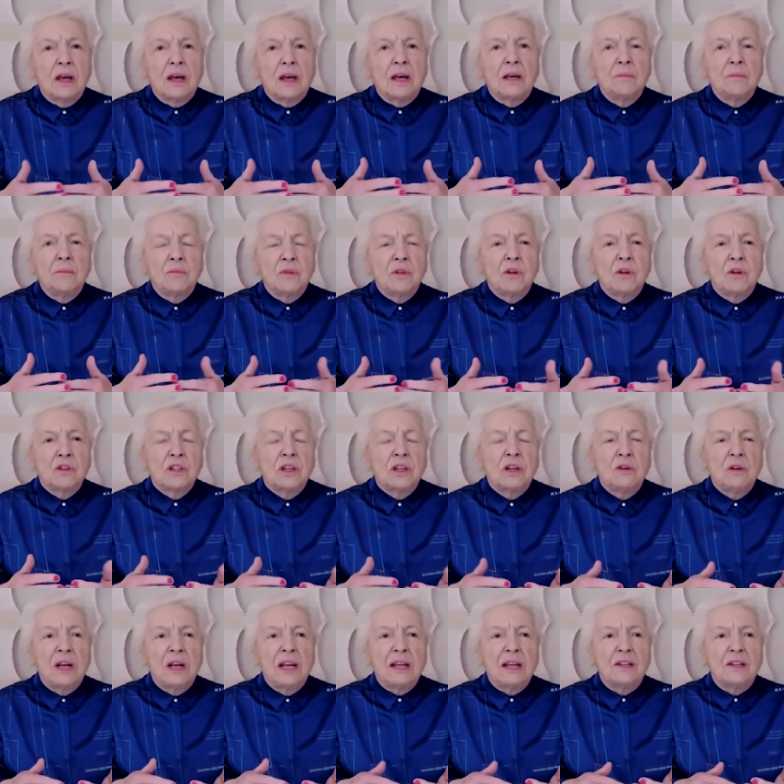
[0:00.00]
Um, not
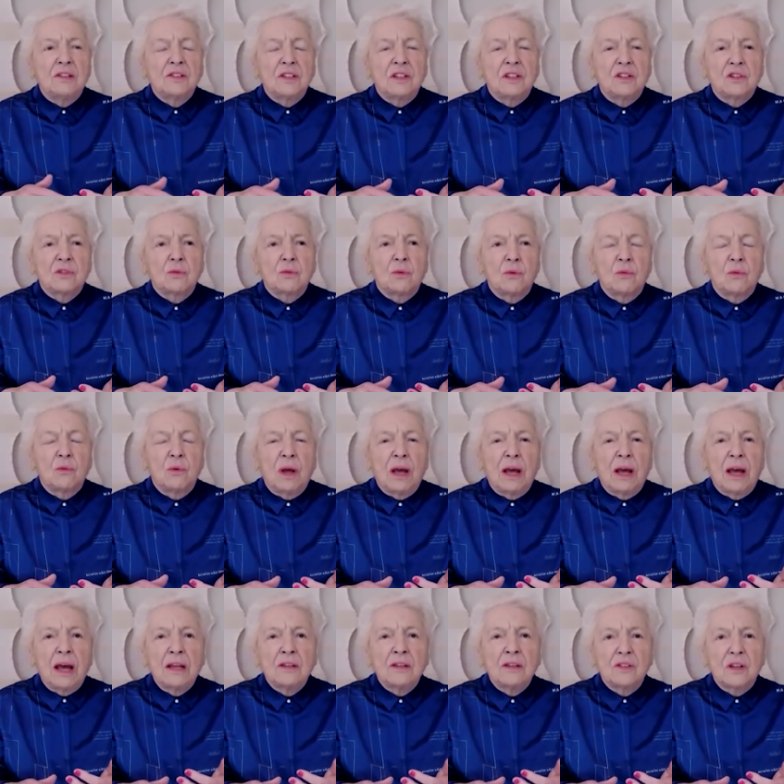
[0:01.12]
only is it
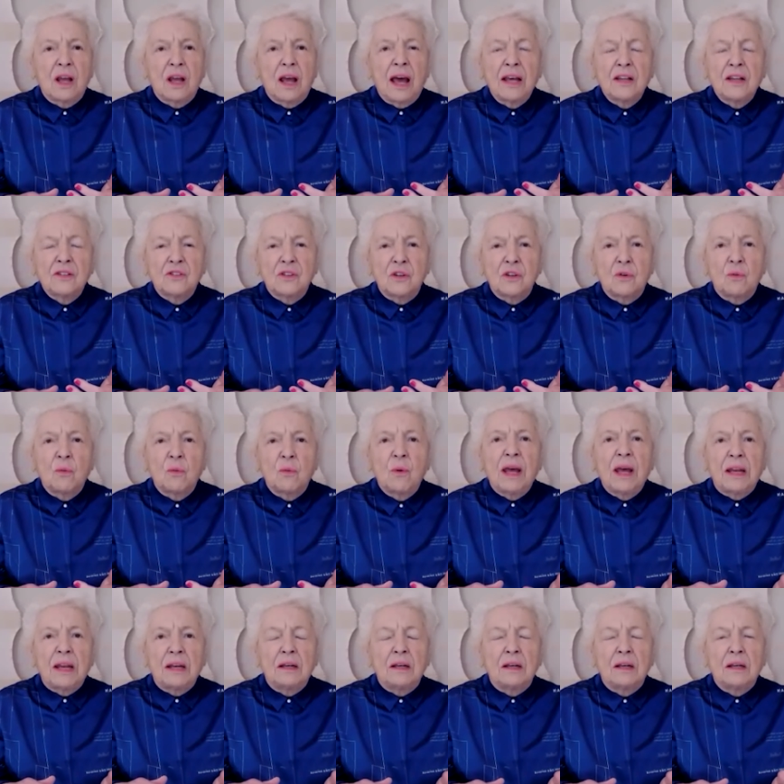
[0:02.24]
as, as and
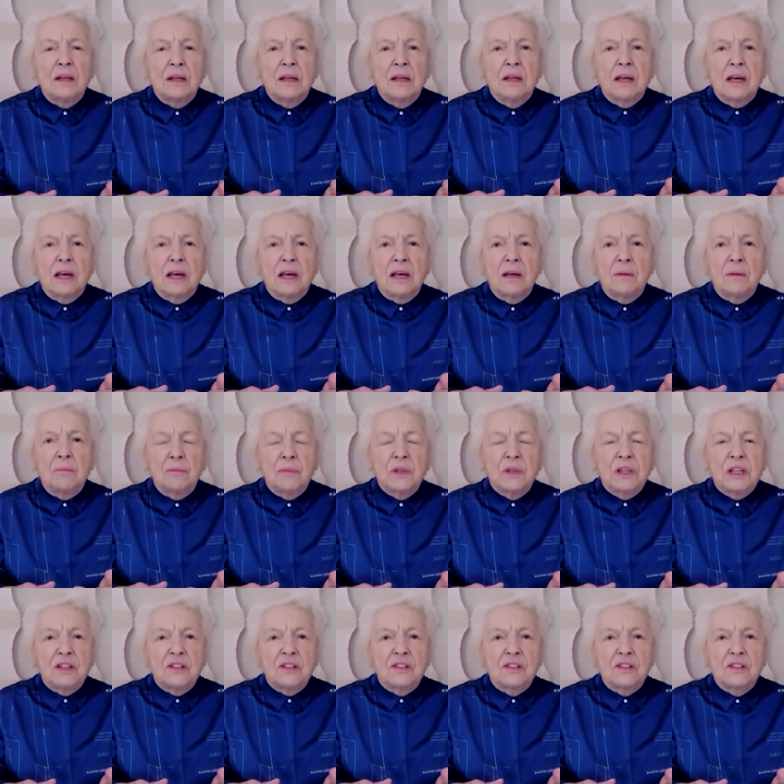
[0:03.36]
when, um, but
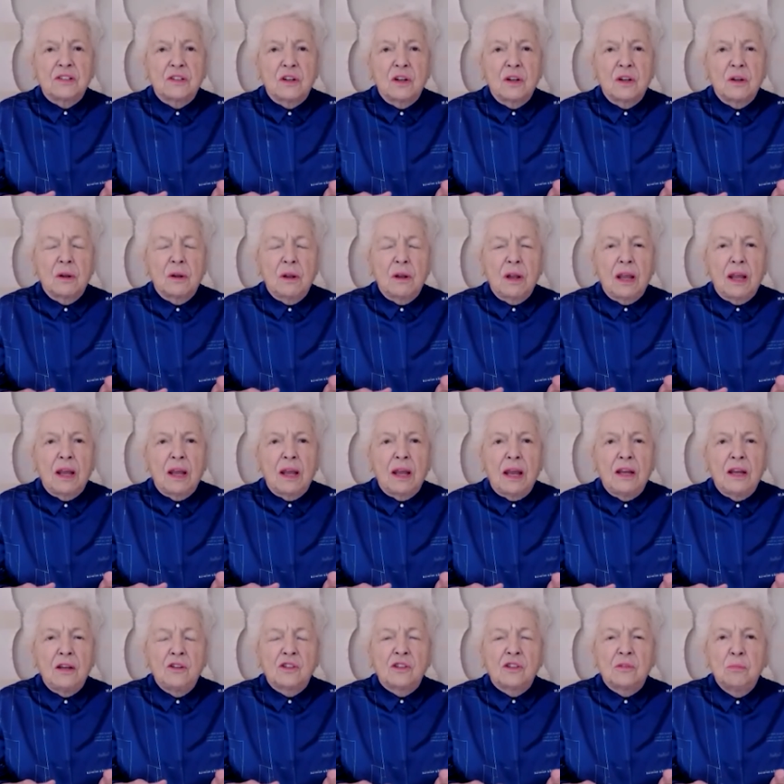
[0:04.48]
it's
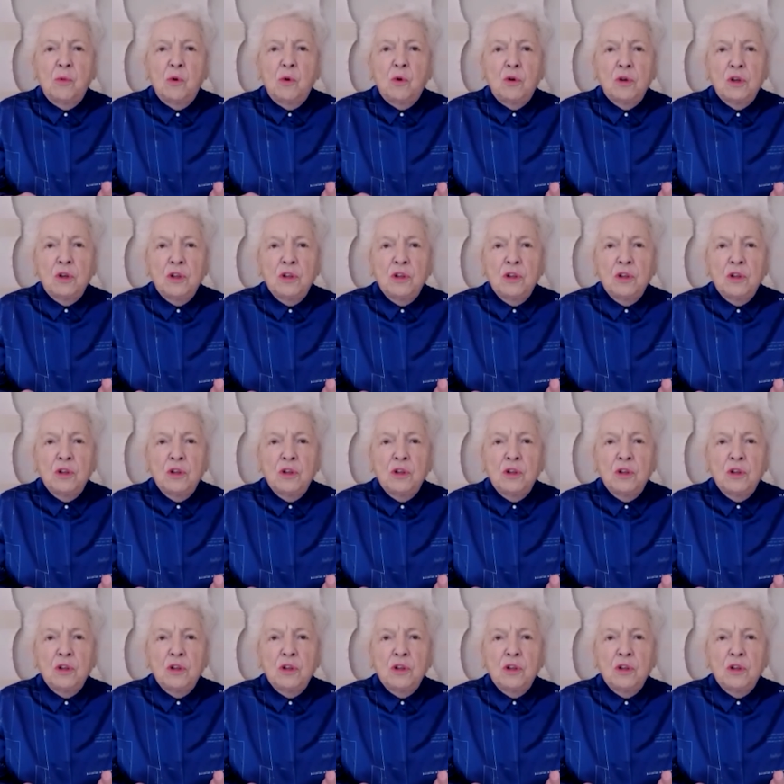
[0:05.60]
in small